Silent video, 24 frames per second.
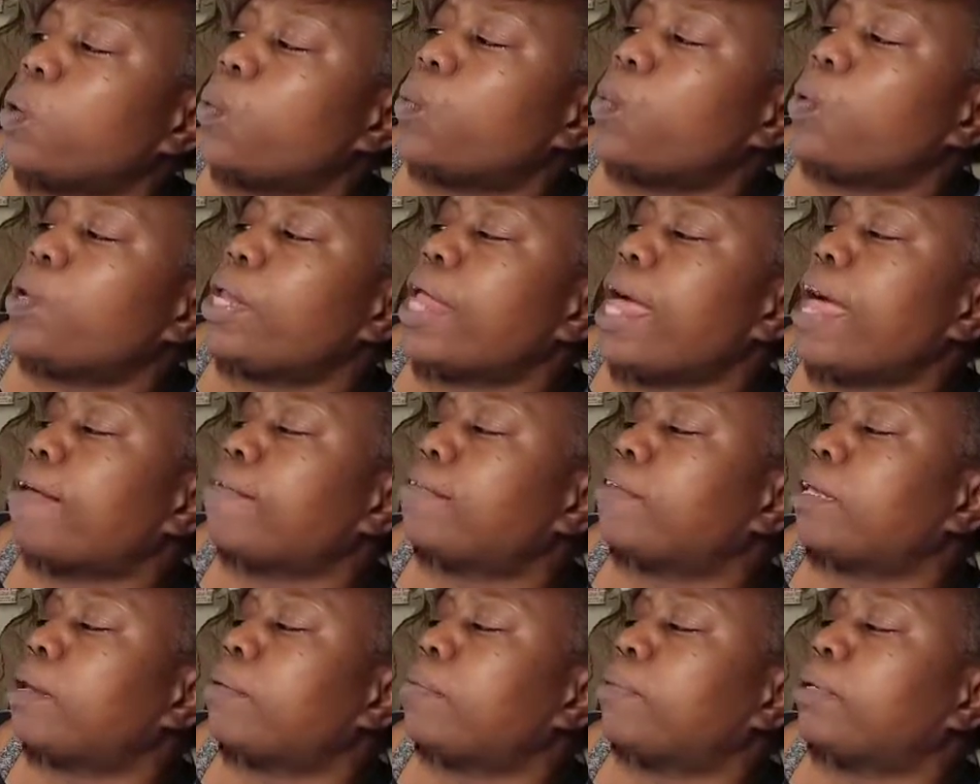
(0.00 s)
would
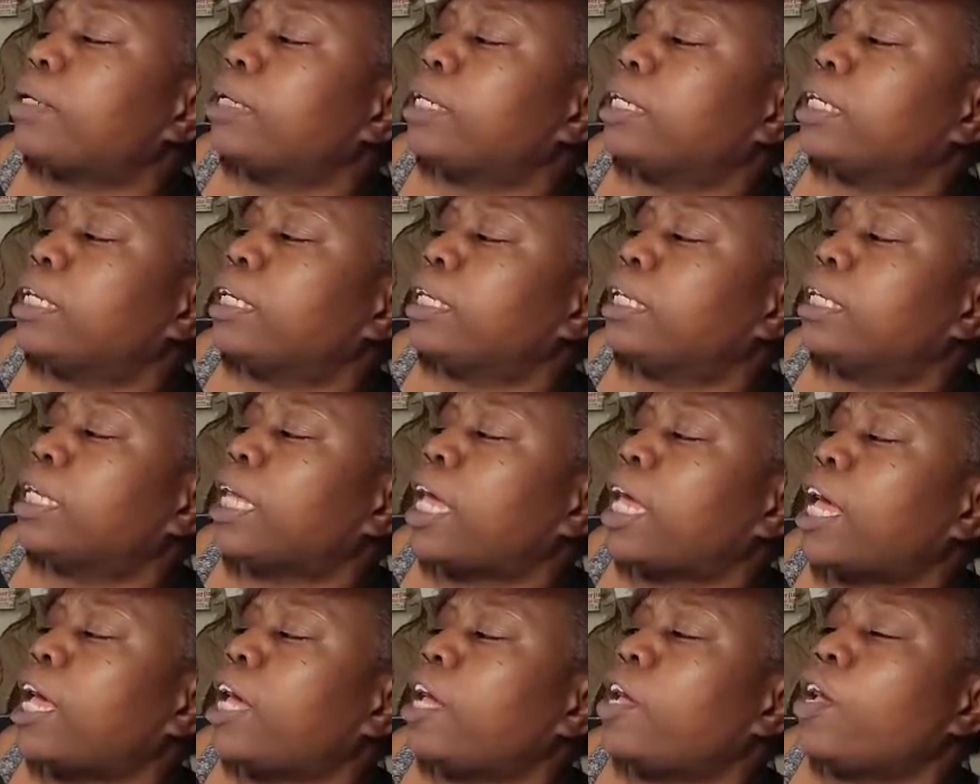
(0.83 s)
have something to
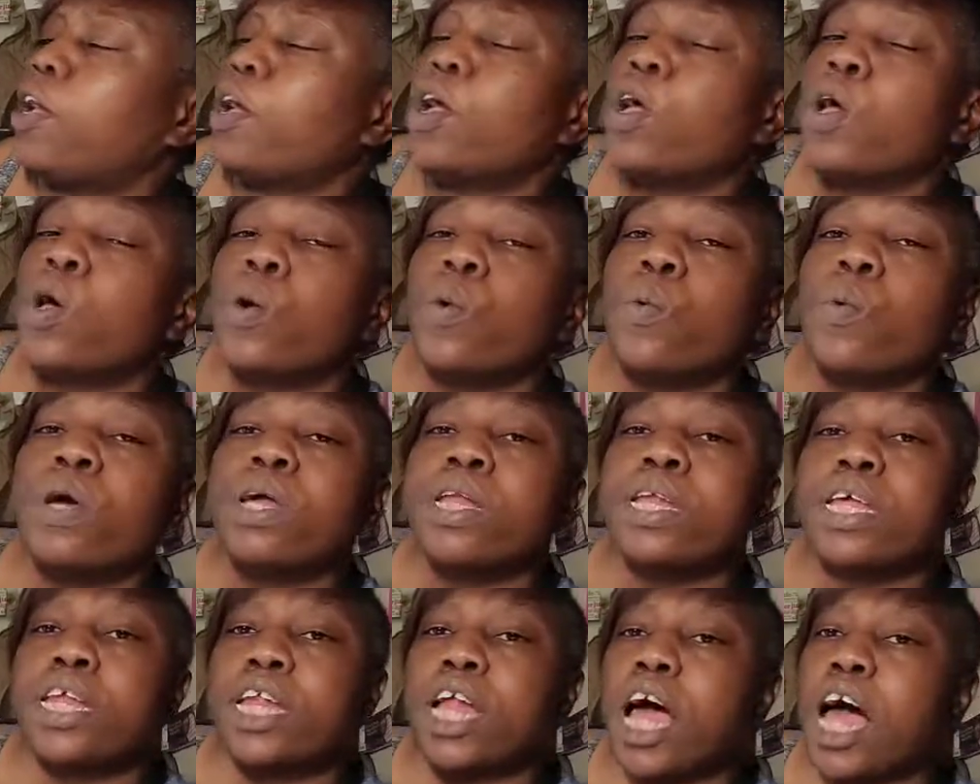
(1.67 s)
say
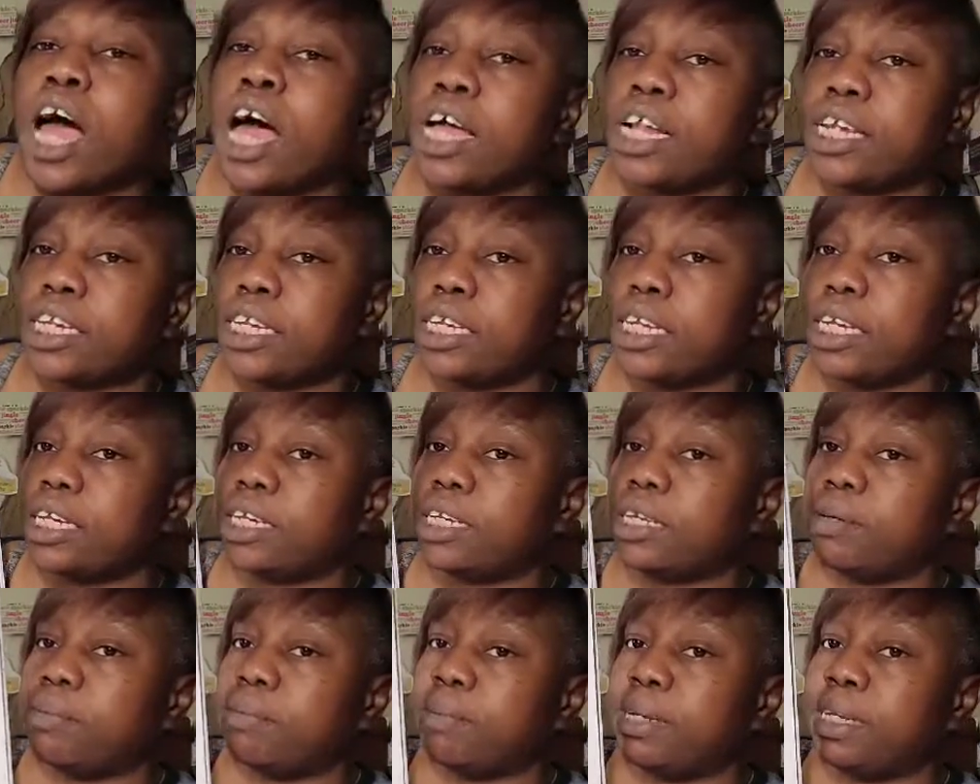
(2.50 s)
when it ought
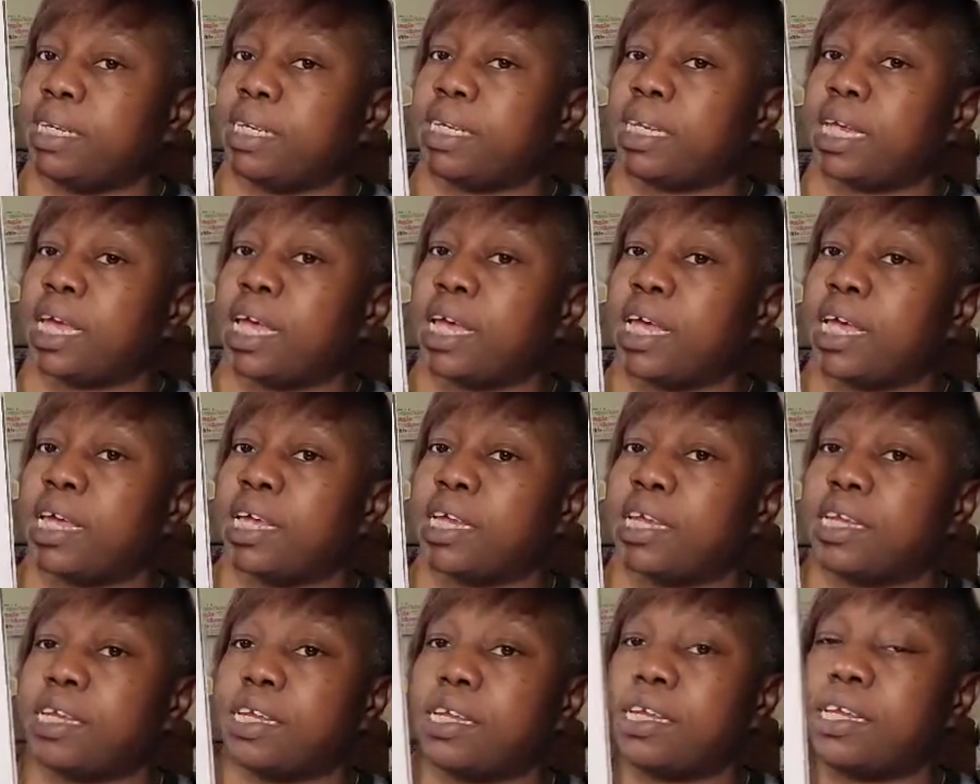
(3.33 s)
to be
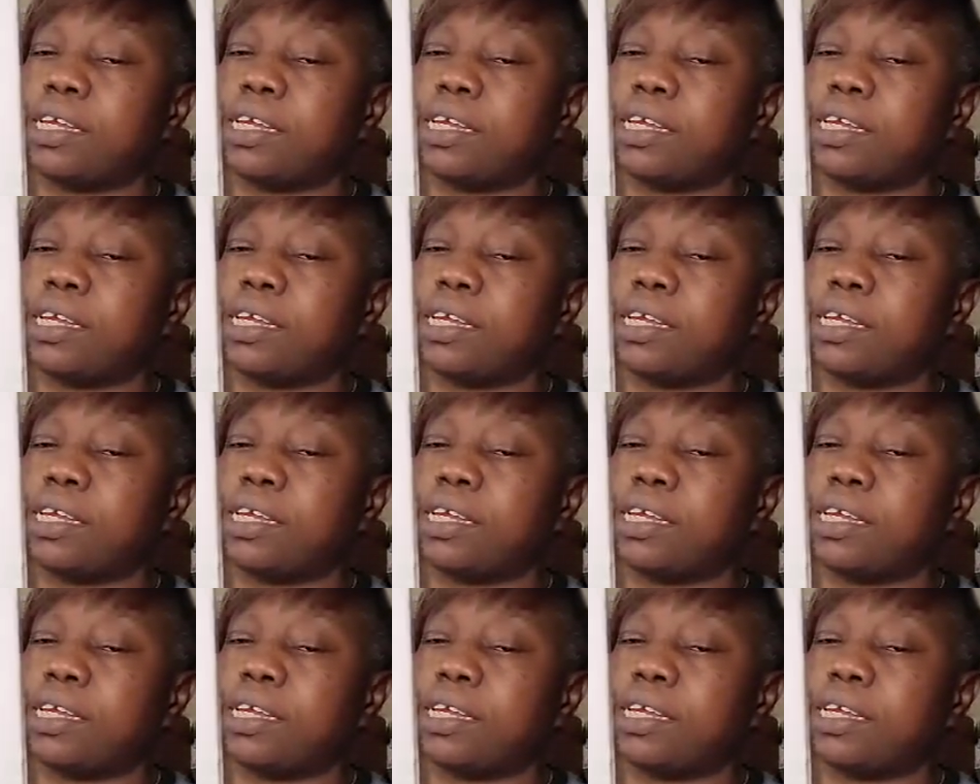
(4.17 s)
said.